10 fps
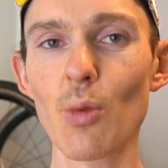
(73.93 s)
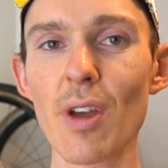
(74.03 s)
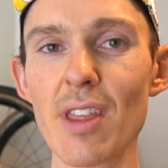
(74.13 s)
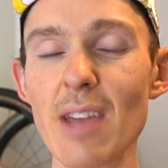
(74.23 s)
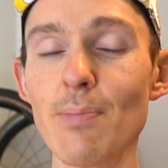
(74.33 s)

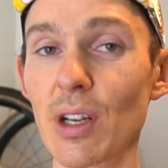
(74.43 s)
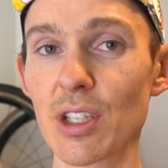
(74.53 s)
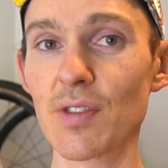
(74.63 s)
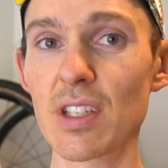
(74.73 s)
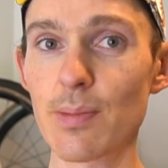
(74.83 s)
with a
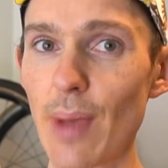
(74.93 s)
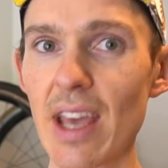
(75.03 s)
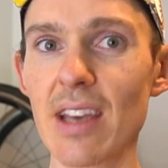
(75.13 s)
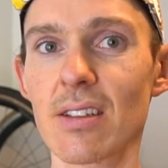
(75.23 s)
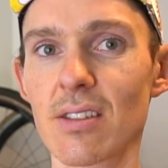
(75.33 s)
bunch of
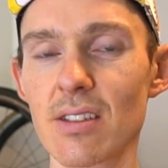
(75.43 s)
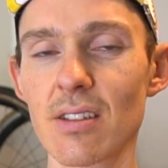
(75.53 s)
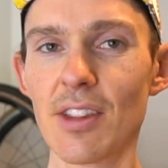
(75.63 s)
spares.